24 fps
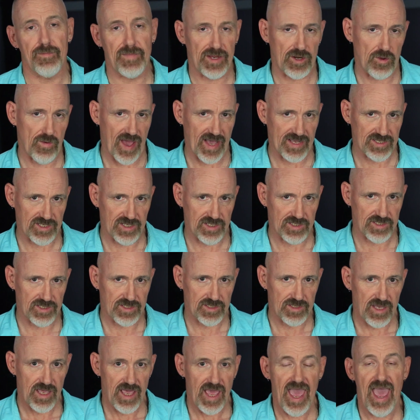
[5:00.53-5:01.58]
amino acids,
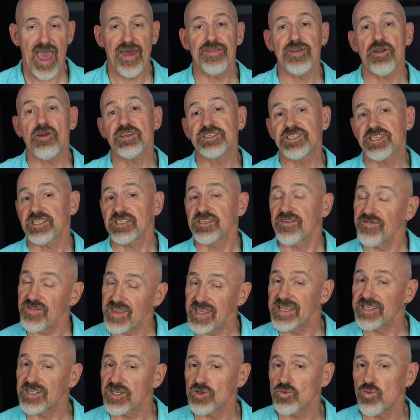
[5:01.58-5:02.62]
and there are six of
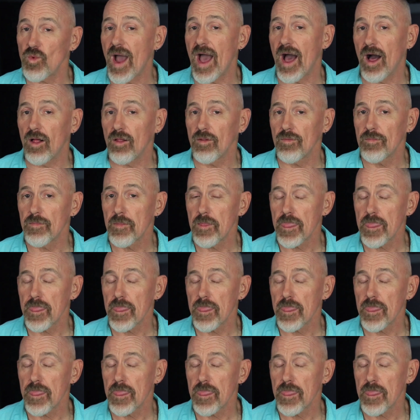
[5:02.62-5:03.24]
these as well.